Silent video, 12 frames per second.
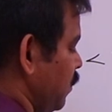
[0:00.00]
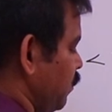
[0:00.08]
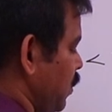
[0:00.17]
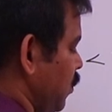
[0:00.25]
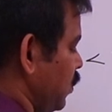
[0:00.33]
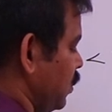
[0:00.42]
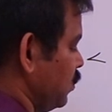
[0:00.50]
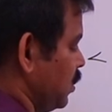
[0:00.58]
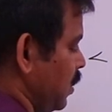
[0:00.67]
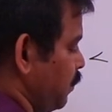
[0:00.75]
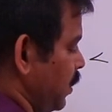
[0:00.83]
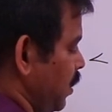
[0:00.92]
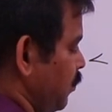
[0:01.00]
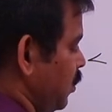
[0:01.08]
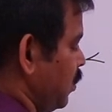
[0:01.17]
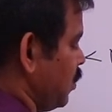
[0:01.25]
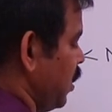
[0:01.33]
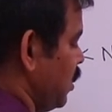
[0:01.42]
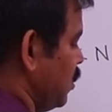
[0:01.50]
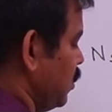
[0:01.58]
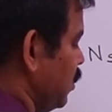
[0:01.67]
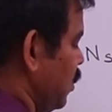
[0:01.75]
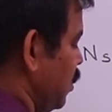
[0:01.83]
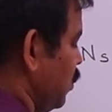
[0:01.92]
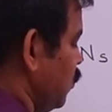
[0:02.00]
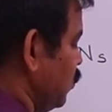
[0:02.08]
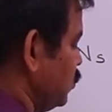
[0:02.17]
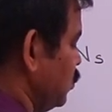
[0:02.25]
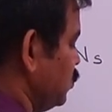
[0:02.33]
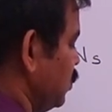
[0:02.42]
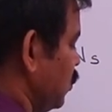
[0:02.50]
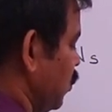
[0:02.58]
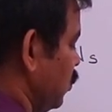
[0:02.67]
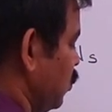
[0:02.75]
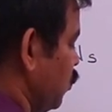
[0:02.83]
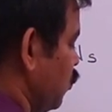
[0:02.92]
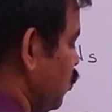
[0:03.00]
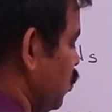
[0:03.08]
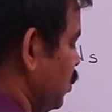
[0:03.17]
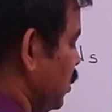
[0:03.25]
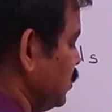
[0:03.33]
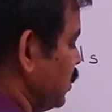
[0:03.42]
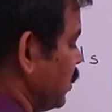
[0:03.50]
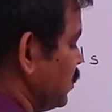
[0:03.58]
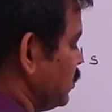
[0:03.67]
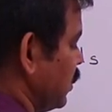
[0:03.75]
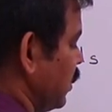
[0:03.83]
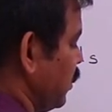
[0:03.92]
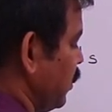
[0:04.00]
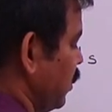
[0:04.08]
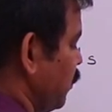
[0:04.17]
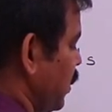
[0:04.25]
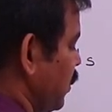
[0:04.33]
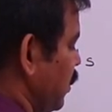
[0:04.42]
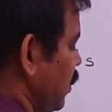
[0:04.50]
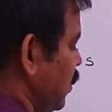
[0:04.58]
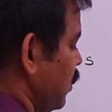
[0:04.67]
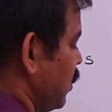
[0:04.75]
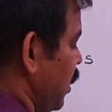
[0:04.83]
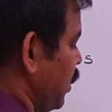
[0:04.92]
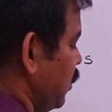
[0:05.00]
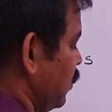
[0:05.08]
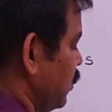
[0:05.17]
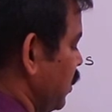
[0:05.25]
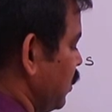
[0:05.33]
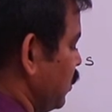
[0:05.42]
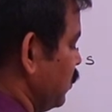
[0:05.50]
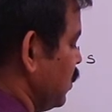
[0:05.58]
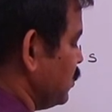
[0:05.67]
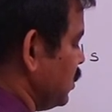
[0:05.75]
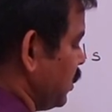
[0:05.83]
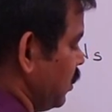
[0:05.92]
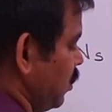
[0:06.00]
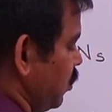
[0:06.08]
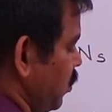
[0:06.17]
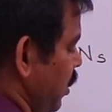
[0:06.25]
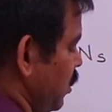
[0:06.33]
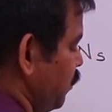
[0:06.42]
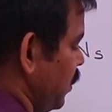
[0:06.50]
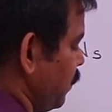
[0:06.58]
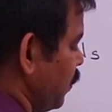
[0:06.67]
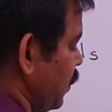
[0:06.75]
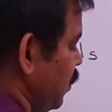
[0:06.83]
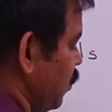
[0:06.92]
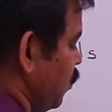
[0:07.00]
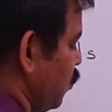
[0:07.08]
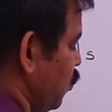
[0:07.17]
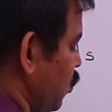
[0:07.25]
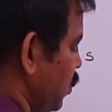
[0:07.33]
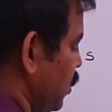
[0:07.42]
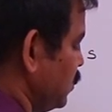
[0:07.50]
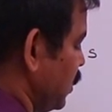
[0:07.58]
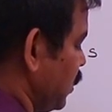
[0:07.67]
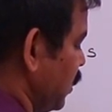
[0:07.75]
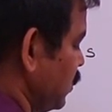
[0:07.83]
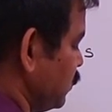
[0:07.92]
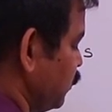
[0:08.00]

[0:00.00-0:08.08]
power in the primary coil, which is equal to voltage across secondary by current in the secondary coil by voltage across